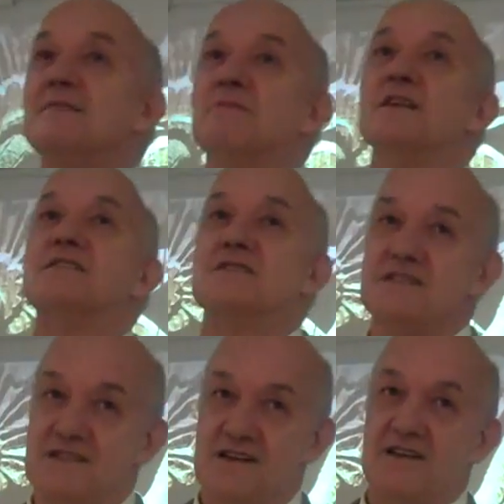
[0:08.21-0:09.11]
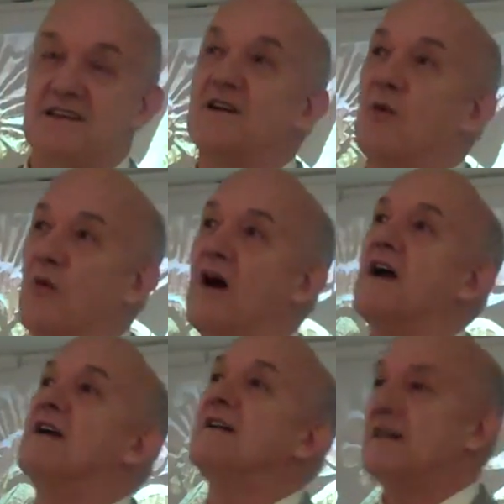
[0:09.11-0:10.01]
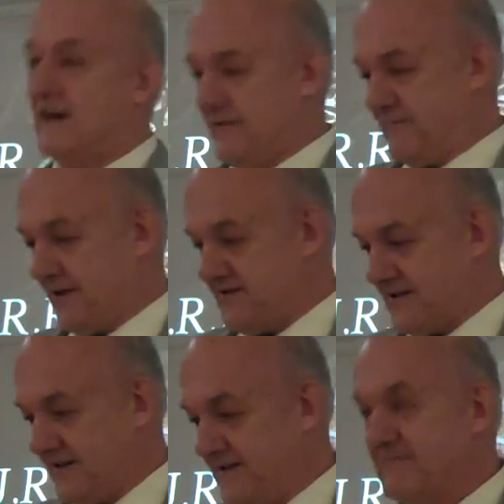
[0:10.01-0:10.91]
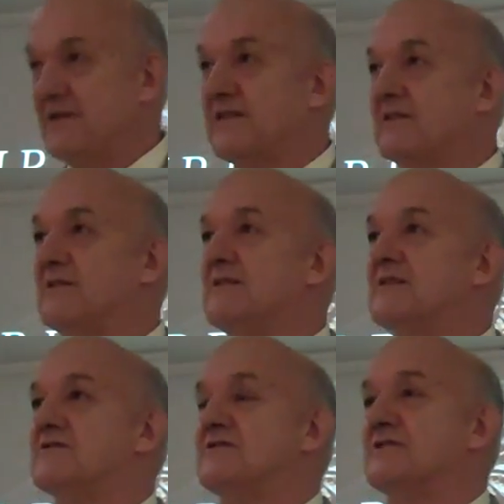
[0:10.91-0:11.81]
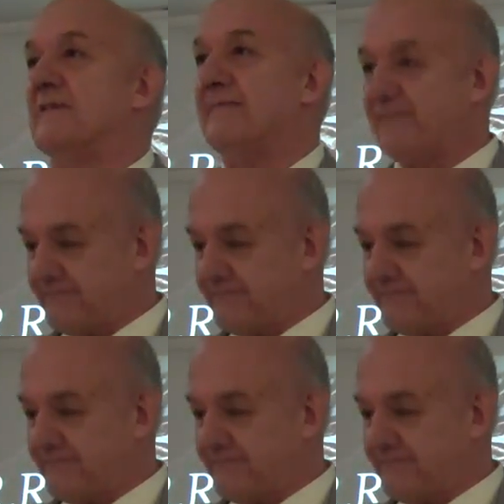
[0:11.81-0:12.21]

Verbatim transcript: but it is, I think, a way of approaching mythical literature.